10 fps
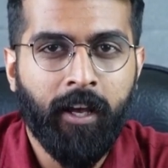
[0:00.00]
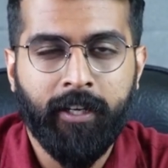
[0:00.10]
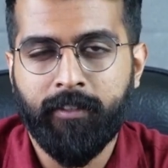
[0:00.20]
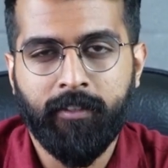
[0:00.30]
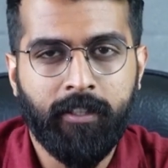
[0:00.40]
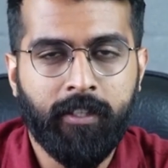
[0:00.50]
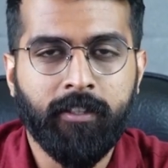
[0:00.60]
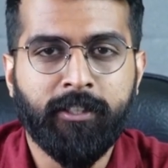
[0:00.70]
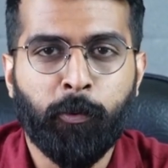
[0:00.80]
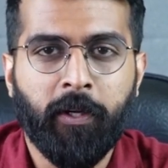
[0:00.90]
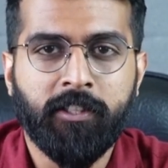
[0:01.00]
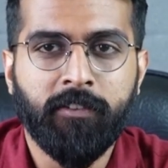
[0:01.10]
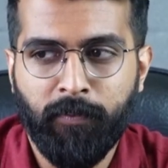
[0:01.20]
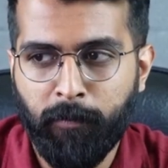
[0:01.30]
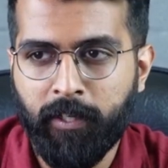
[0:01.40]
And in our
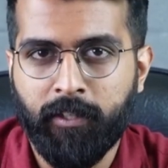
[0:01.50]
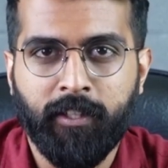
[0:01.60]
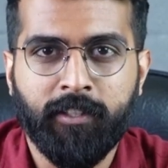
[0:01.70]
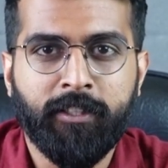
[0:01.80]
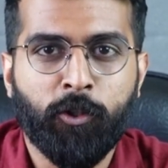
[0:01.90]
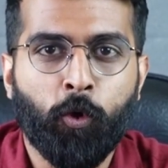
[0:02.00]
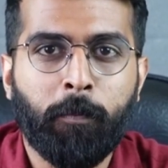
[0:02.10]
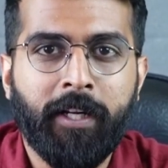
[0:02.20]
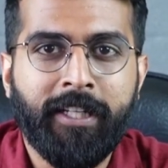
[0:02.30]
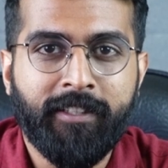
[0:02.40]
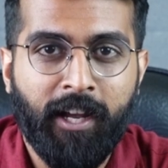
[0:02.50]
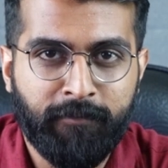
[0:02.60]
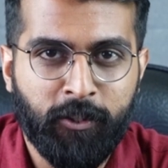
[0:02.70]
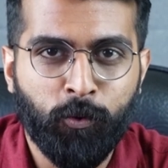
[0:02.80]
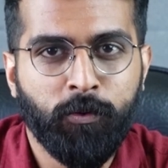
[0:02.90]
situation, we were conducting the role play in the
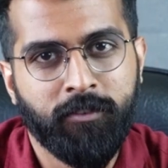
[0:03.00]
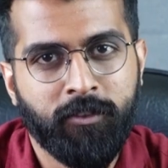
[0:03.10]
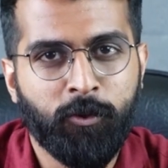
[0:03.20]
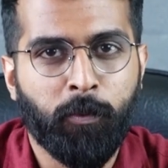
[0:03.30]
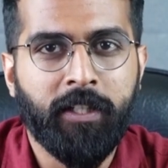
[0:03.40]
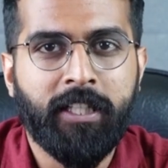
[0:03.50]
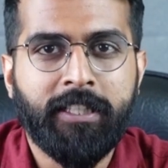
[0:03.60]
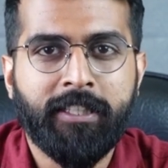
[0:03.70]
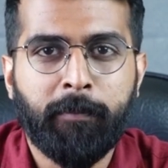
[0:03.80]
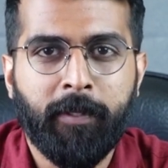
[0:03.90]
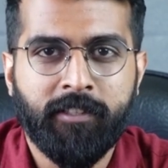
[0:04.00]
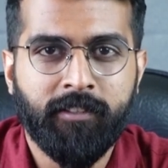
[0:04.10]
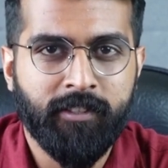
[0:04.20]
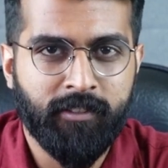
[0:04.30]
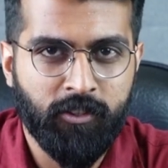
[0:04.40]
afternoon, so we greeted the
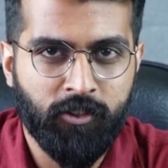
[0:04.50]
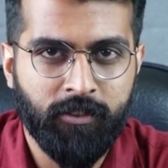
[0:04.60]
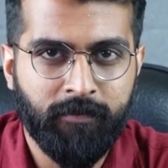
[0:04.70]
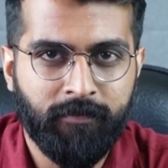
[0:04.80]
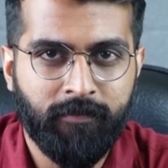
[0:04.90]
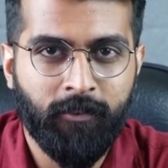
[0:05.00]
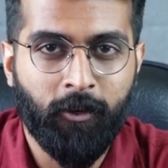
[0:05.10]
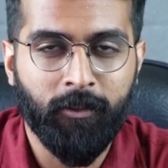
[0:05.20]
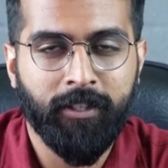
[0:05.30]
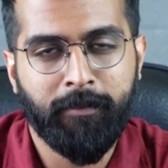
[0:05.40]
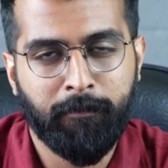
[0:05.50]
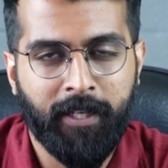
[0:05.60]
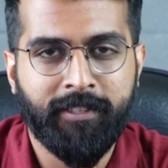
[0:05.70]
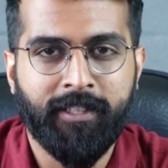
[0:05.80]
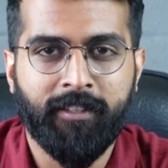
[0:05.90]
patient as such, or the
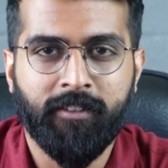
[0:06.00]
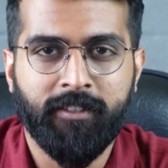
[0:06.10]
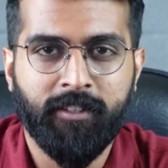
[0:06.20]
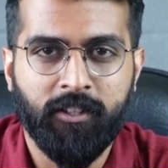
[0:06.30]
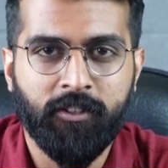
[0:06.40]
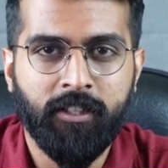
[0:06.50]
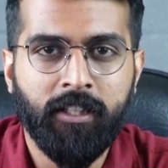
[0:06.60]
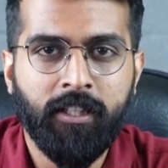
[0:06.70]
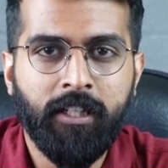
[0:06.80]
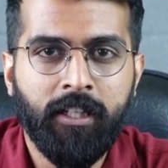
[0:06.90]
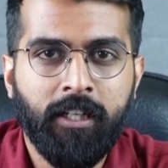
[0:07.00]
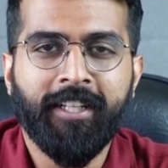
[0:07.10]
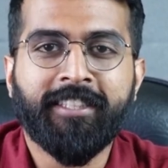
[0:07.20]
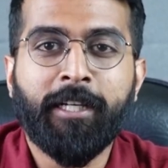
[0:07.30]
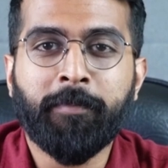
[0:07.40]
bystander as such.
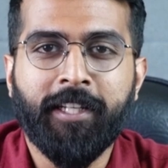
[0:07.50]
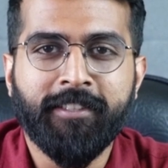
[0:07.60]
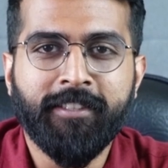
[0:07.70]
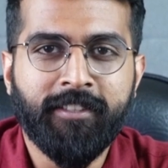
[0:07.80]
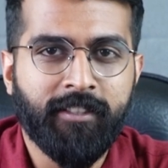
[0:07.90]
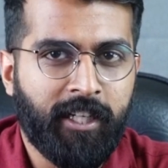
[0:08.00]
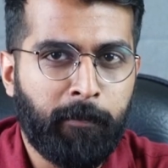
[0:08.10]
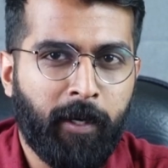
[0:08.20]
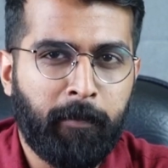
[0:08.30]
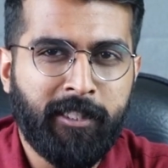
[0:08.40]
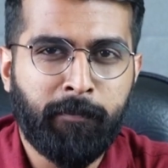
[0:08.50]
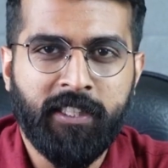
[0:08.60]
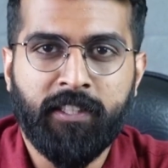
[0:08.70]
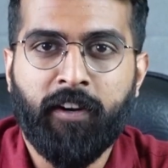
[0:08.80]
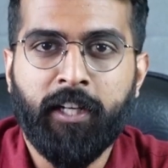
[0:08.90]
In some cases, the time might be
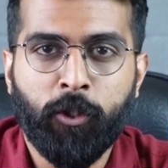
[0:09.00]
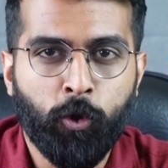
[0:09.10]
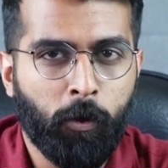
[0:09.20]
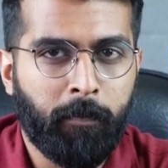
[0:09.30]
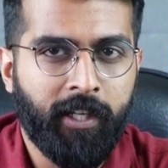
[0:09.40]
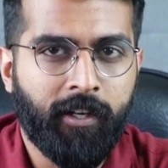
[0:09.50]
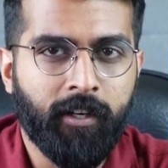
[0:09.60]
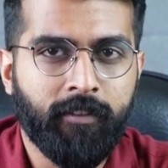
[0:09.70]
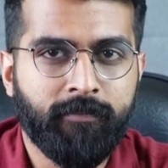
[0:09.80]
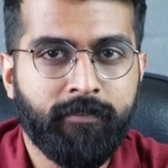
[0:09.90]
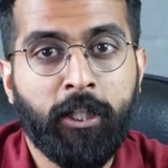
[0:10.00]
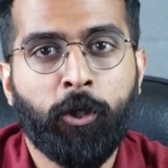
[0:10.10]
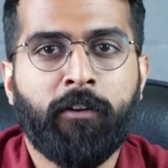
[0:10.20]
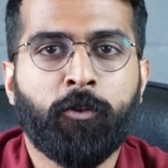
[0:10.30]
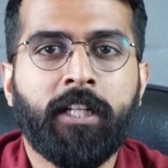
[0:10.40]
specified in your role play card. Then
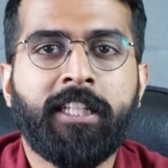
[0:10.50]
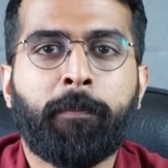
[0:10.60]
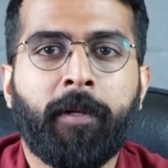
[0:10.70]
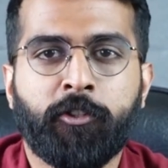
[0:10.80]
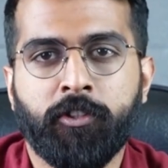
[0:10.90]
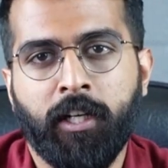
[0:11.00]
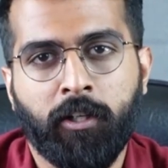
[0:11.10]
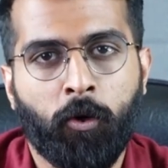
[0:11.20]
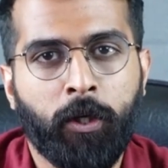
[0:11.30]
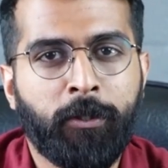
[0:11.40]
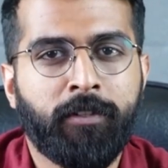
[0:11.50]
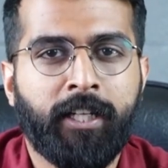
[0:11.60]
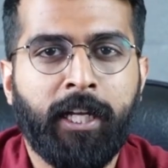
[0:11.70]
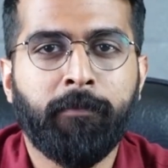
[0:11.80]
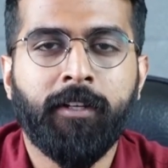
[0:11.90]
you'll have to greet the patient according to the
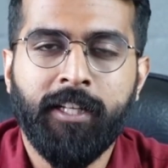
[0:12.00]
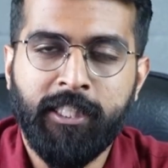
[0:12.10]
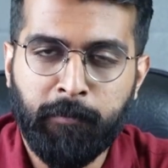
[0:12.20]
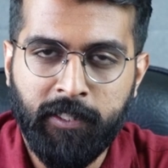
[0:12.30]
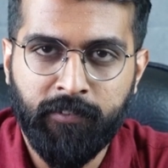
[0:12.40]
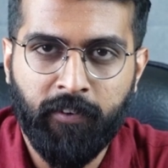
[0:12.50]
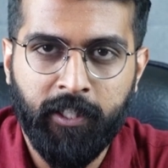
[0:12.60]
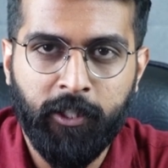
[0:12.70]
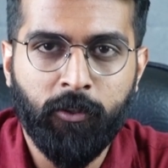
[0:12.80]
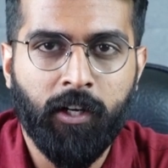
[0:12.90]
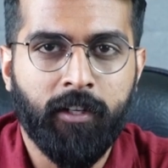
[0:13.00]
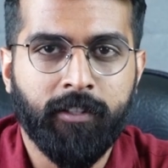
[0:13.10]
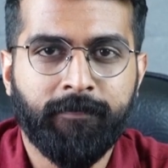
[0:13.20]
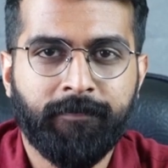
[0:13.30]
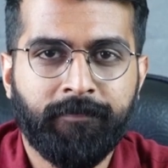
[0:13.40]
time specified in your card.